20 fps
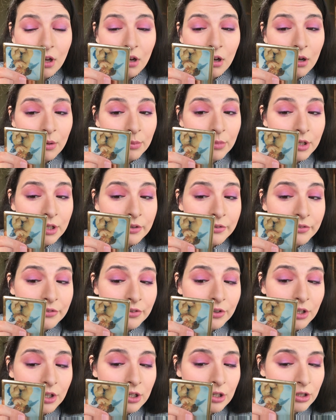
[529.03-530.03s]
Oh, I'm
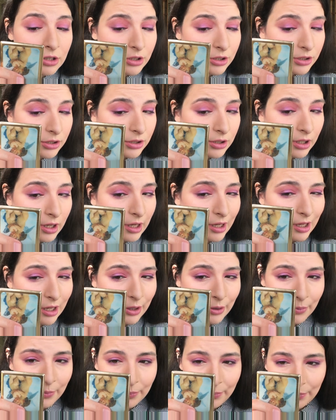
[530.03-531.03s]
confused,
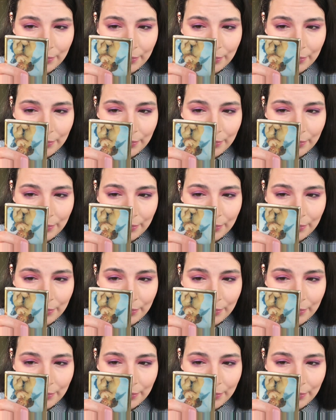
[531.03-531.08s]
like...